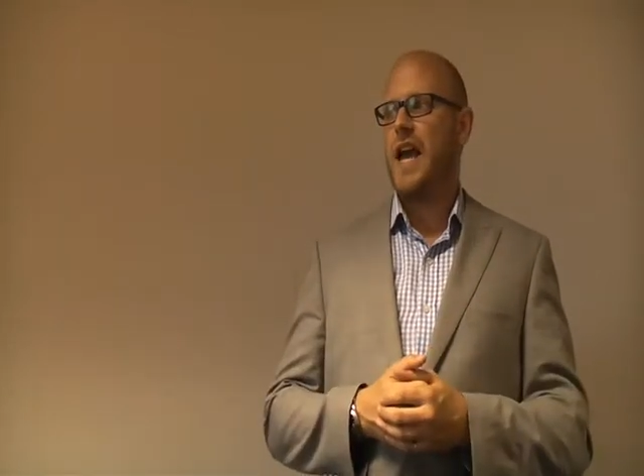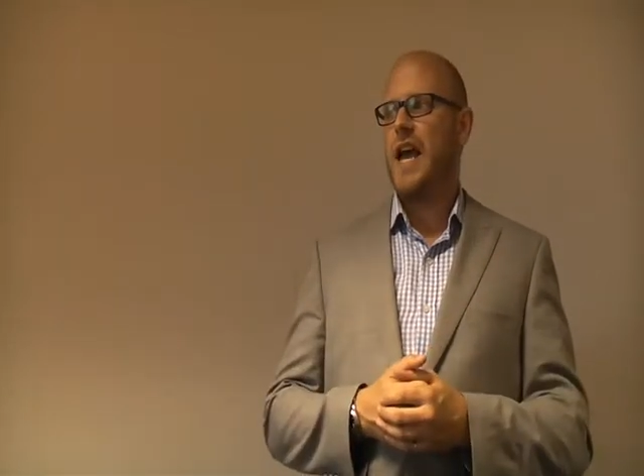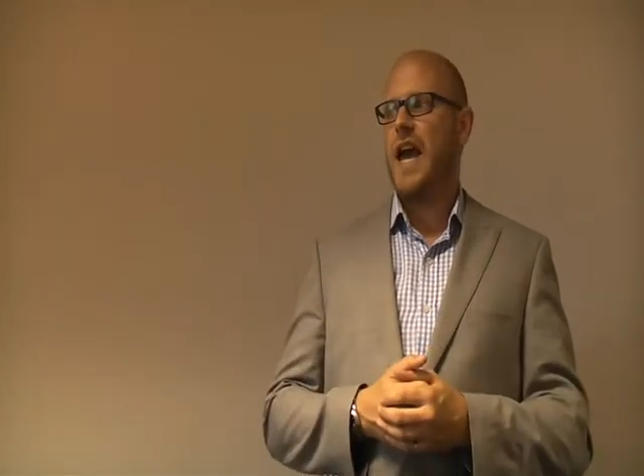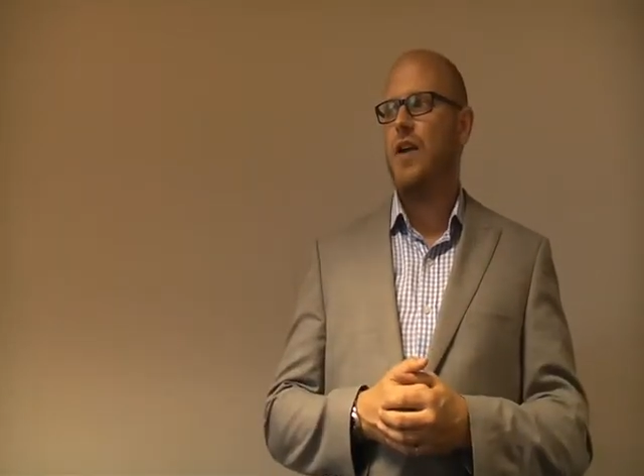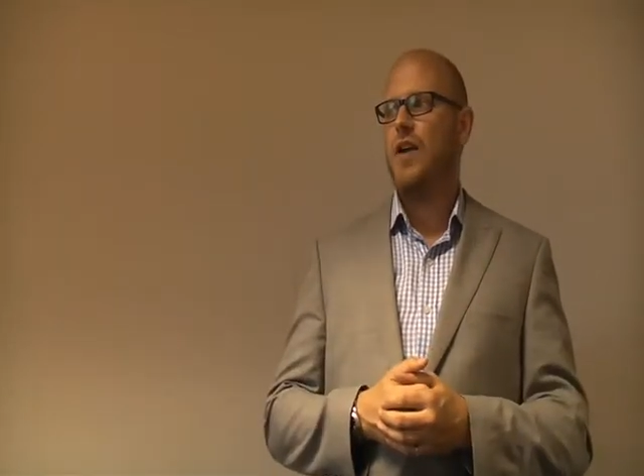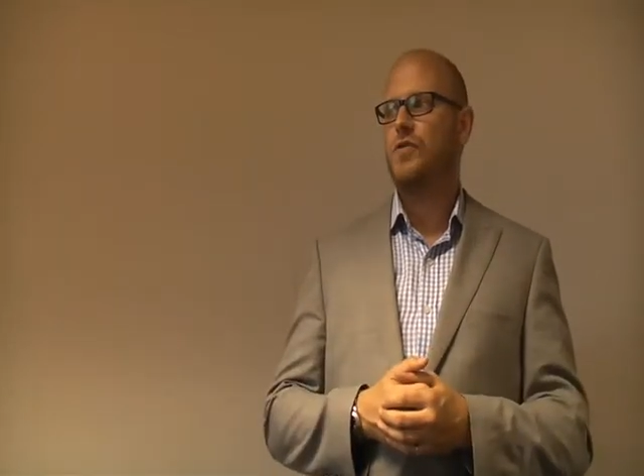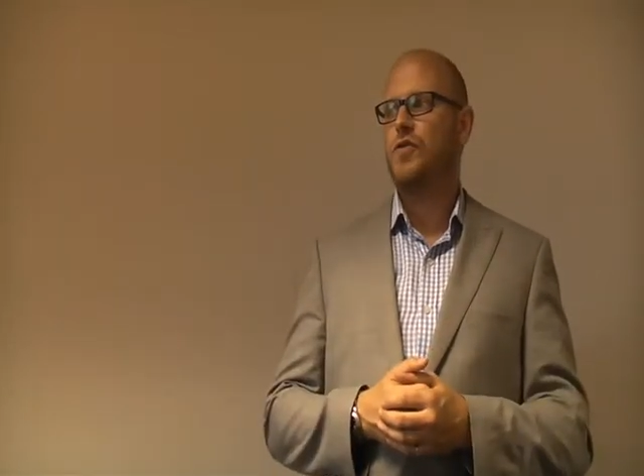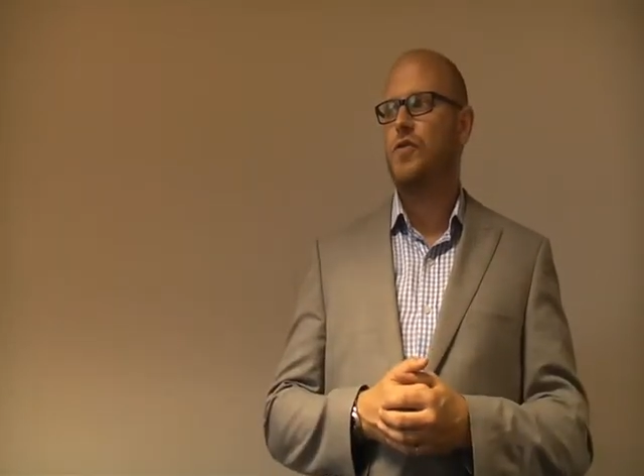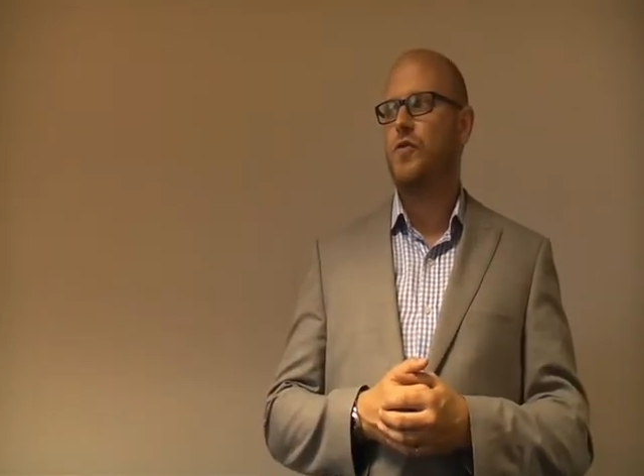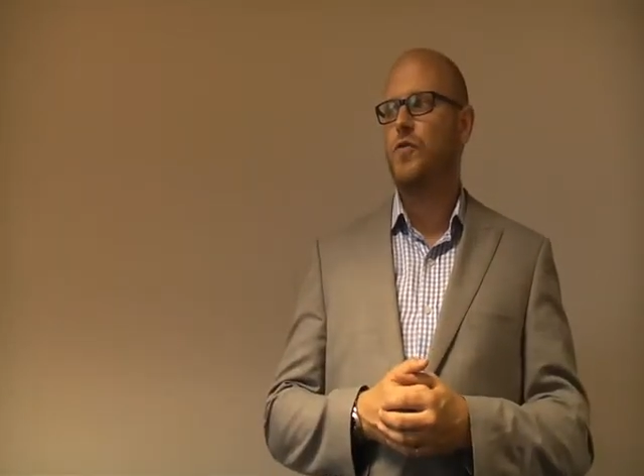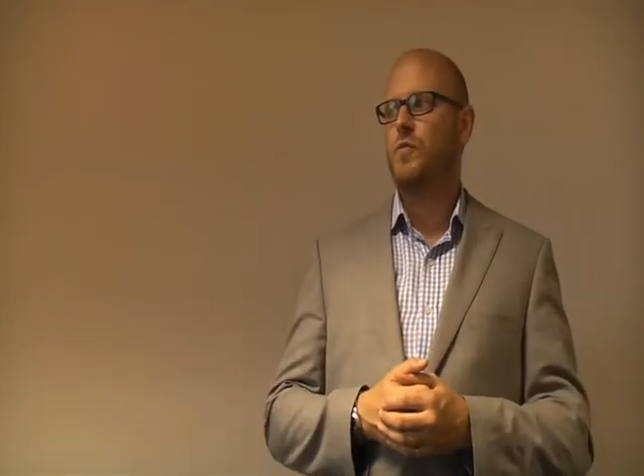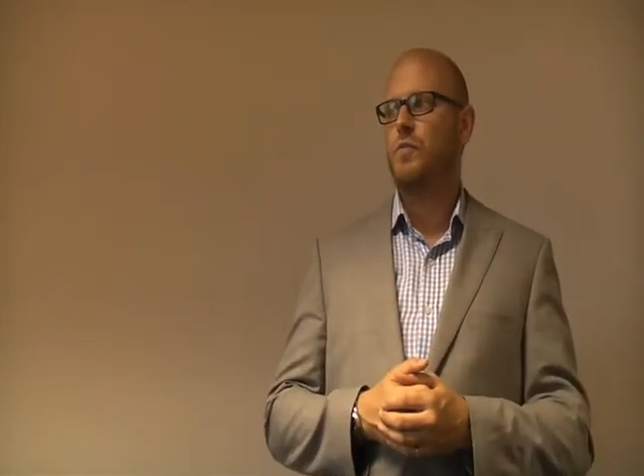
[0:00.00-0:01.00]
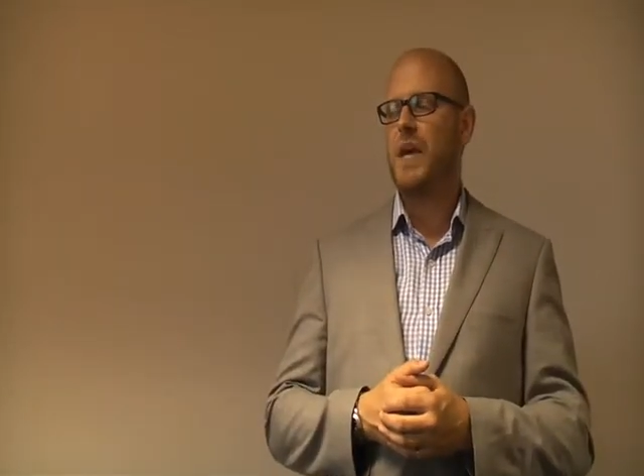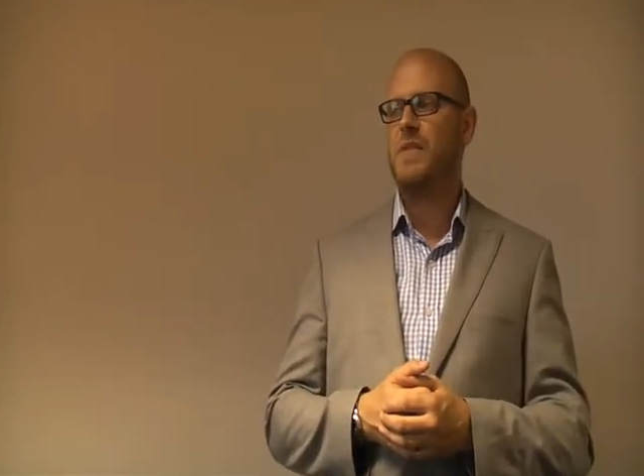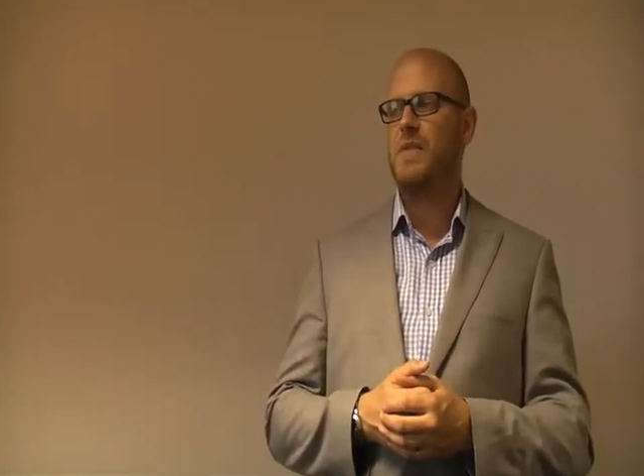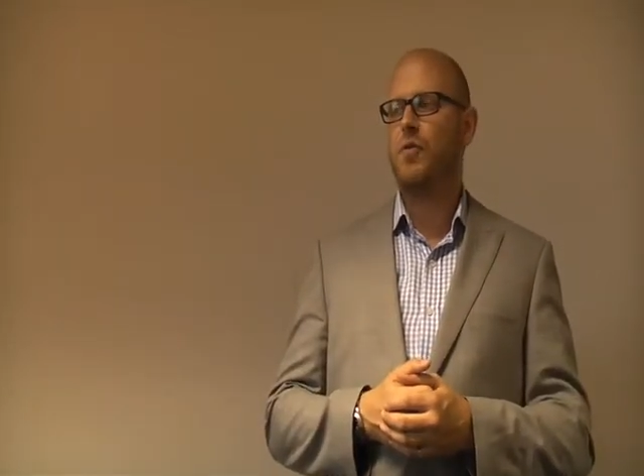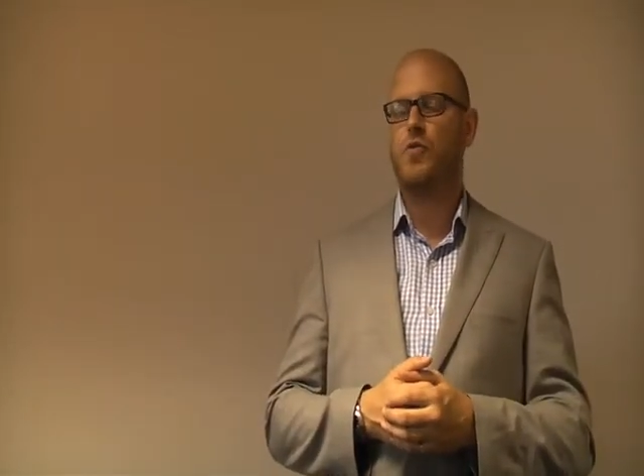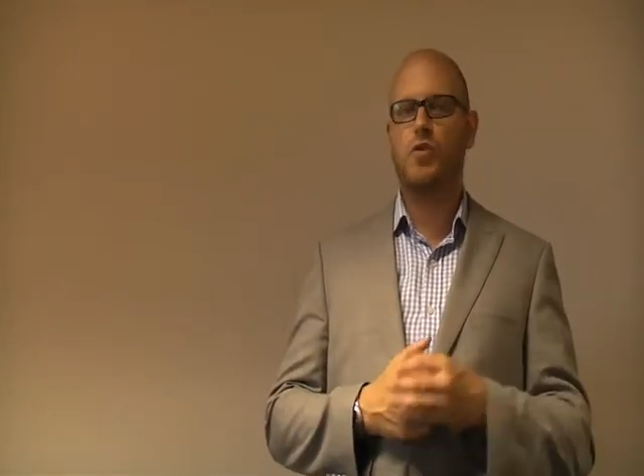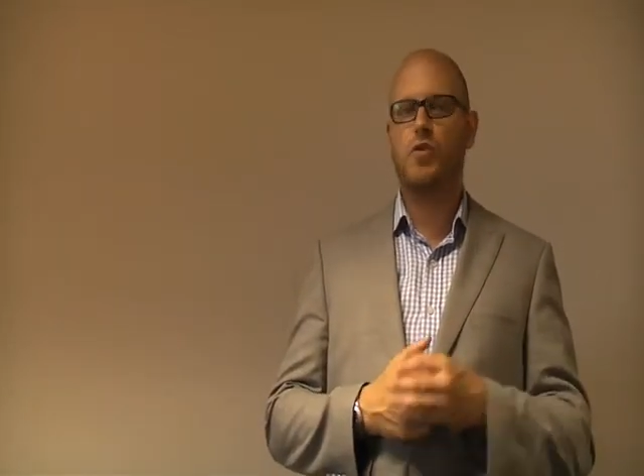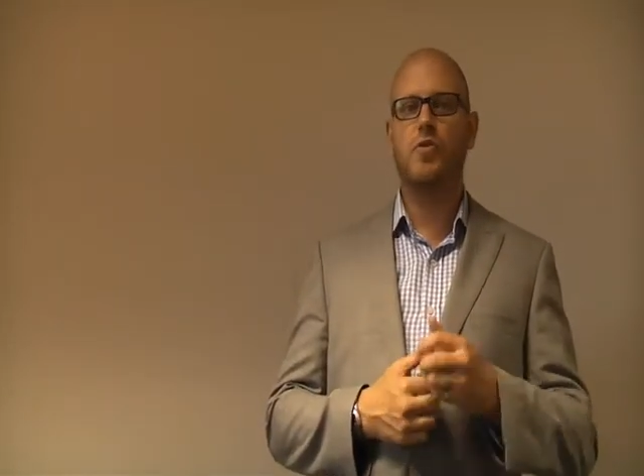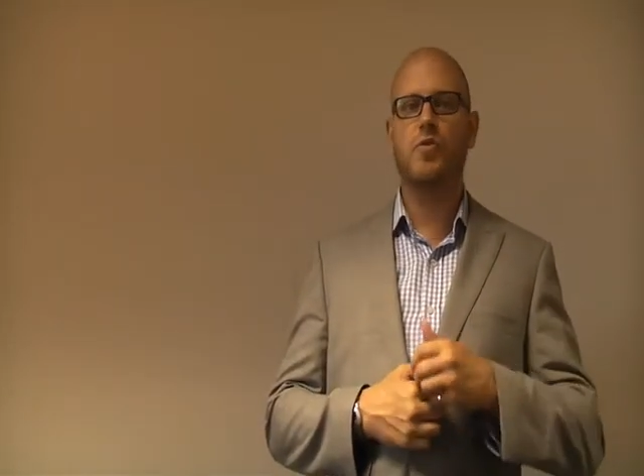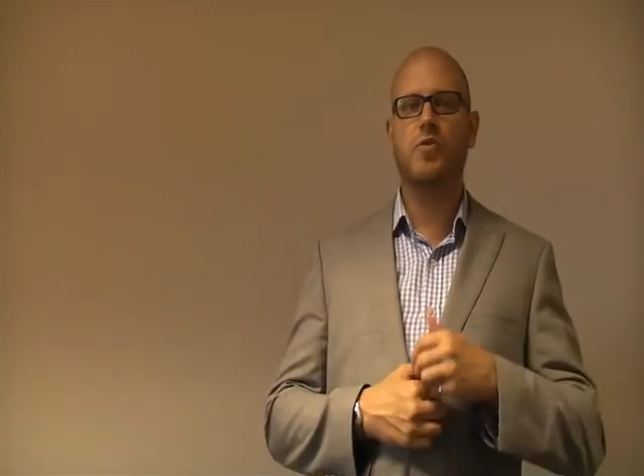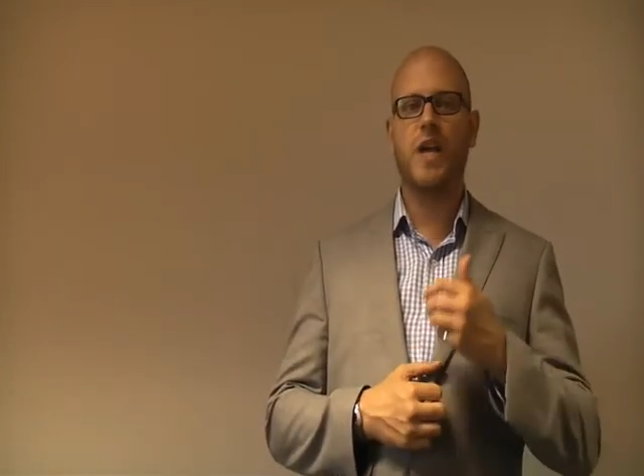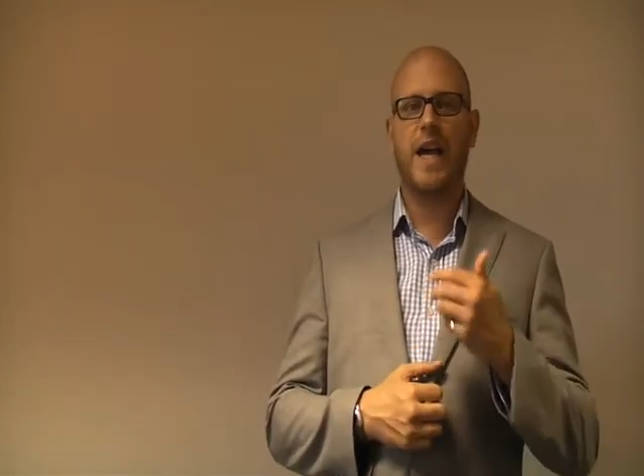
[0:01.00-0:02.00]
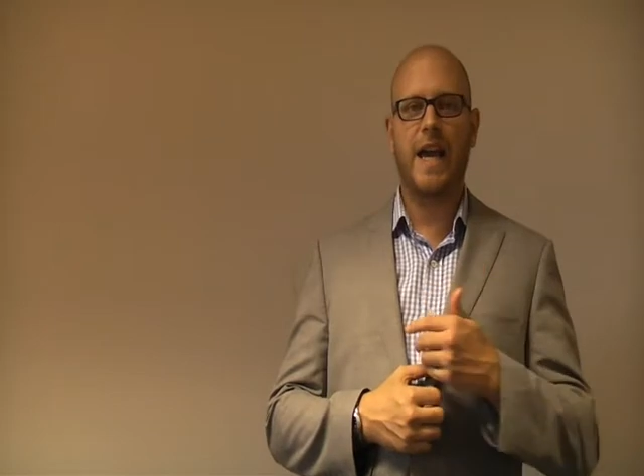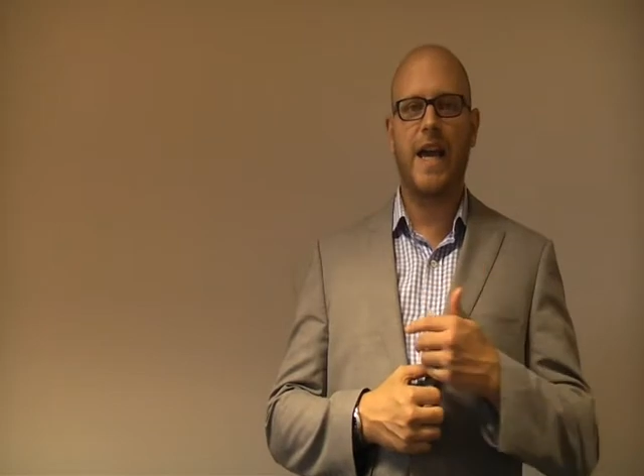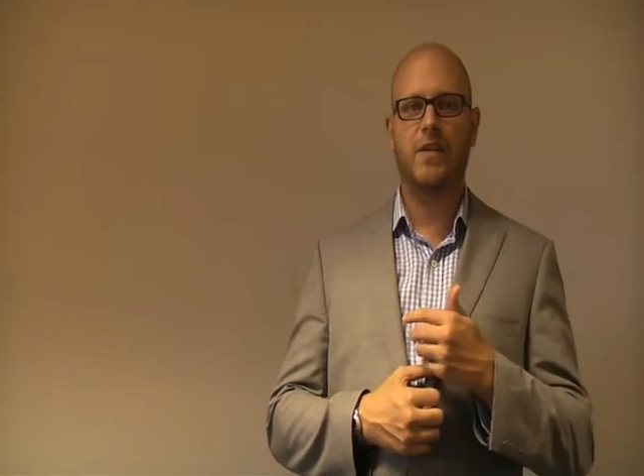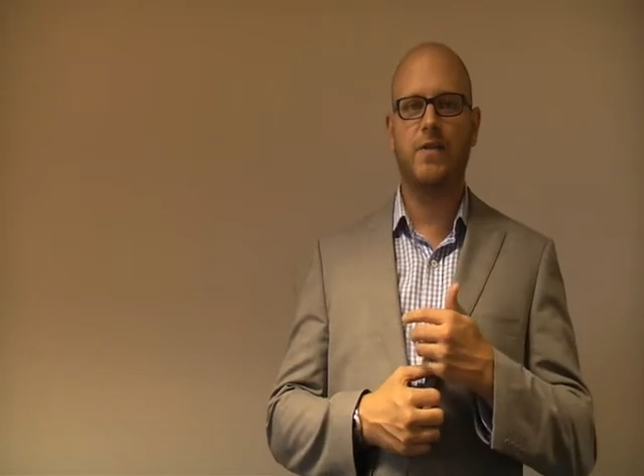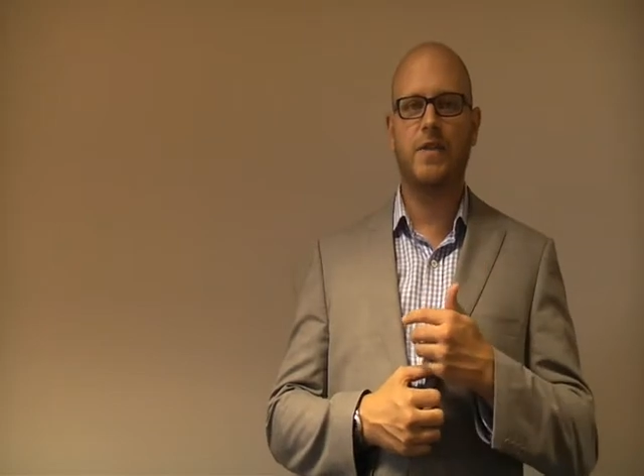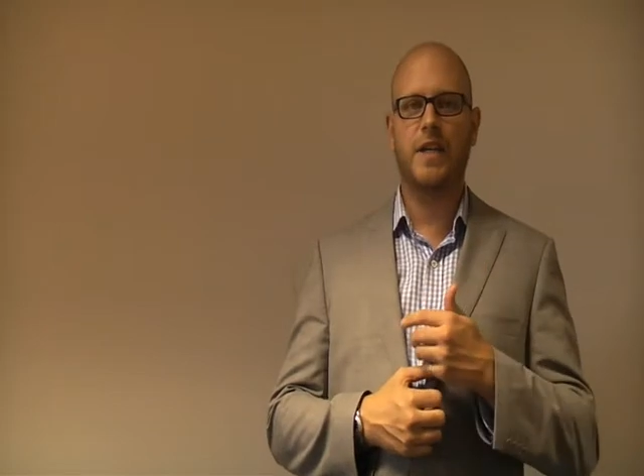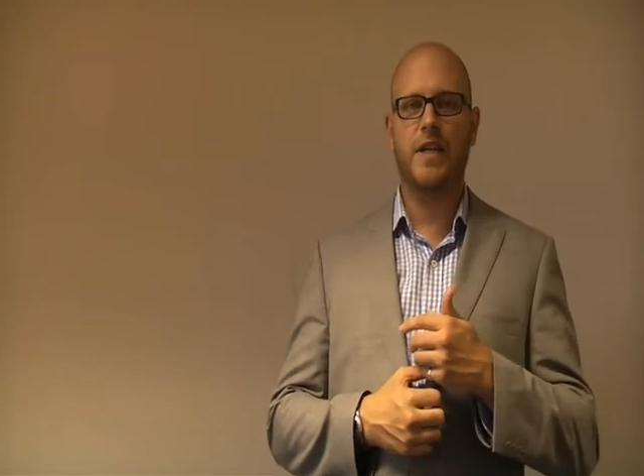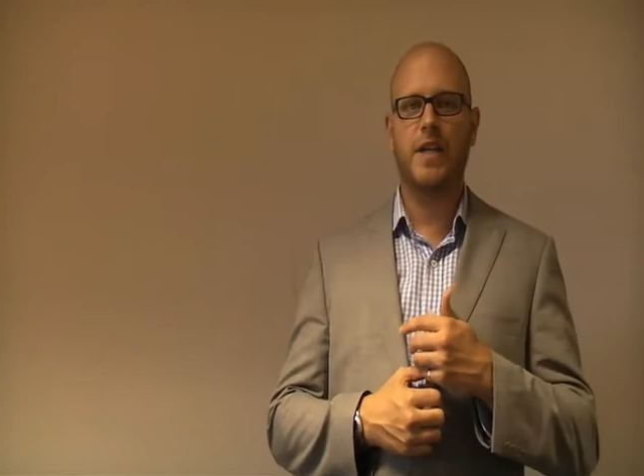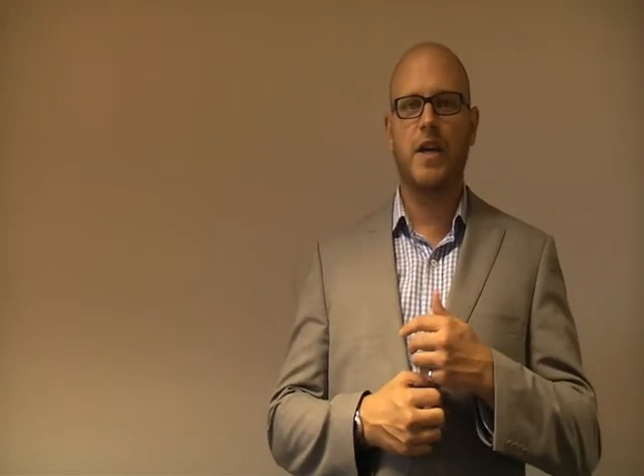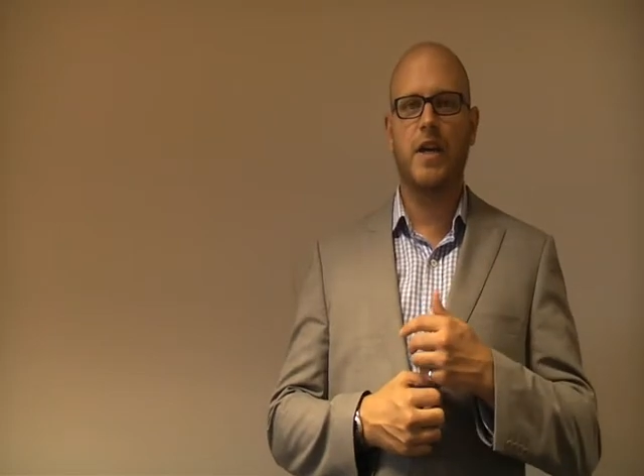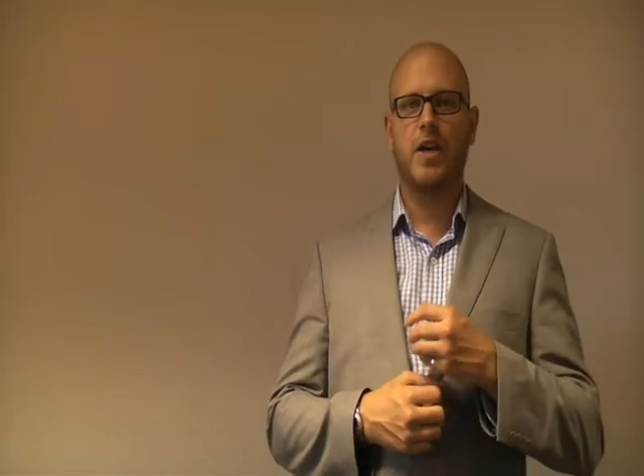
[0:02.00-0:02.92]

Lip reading: how do people use accounting